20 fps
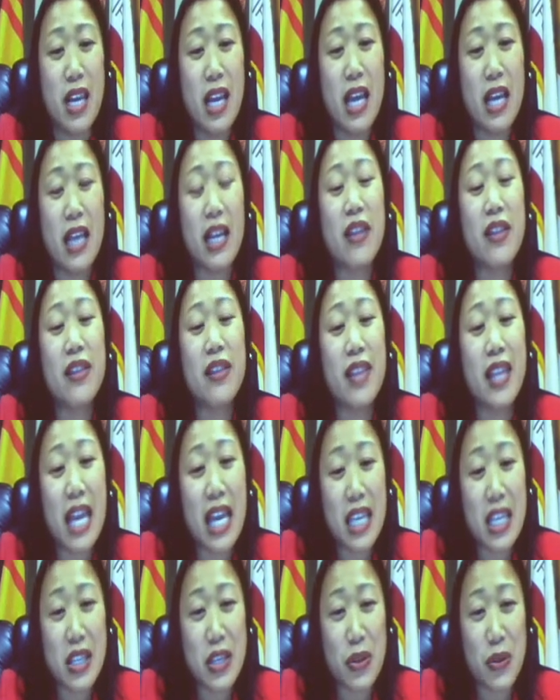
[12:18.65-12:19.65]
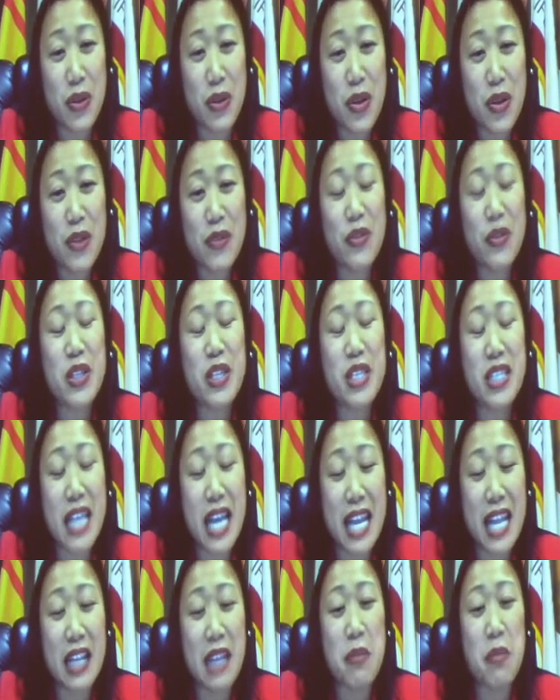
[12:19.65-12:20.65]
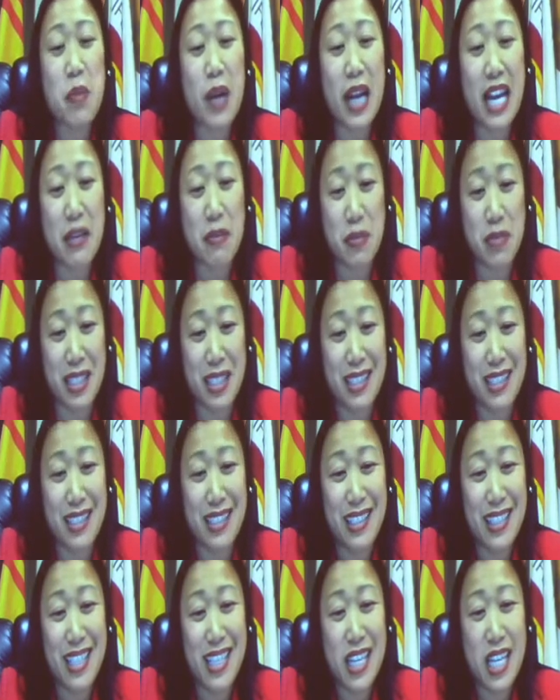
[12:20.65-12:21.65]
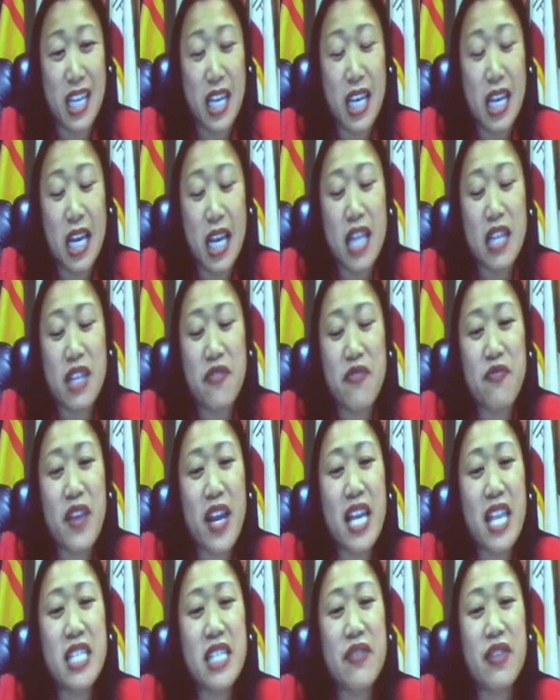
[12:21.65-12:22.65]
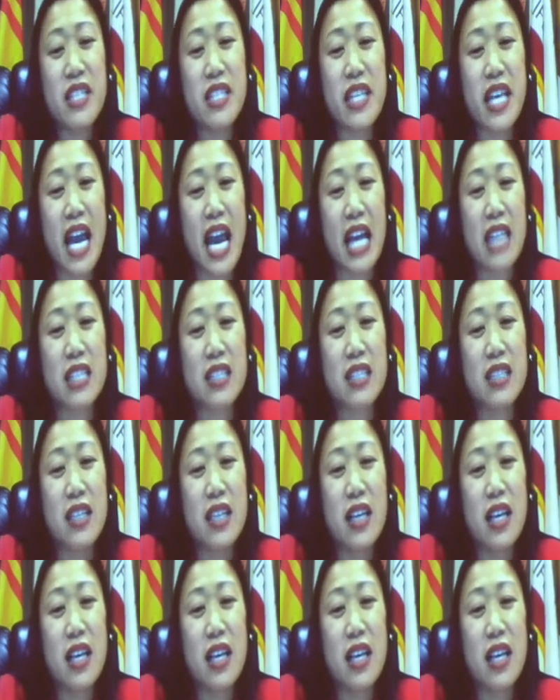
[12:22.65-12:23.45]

and I thank you for standing by me. In the face of attacks